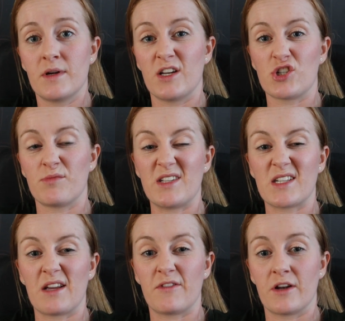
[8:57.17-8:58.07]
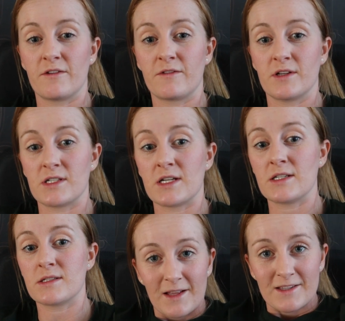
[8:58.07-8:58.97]
and it should be safe enough as it
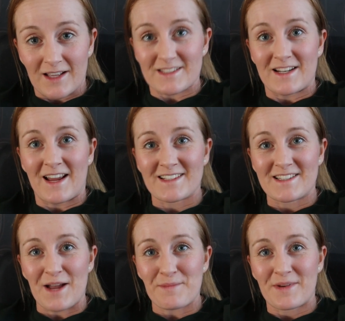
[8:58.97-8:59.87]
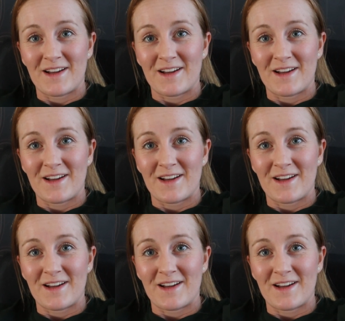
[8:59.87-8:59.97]
is. That's the next step.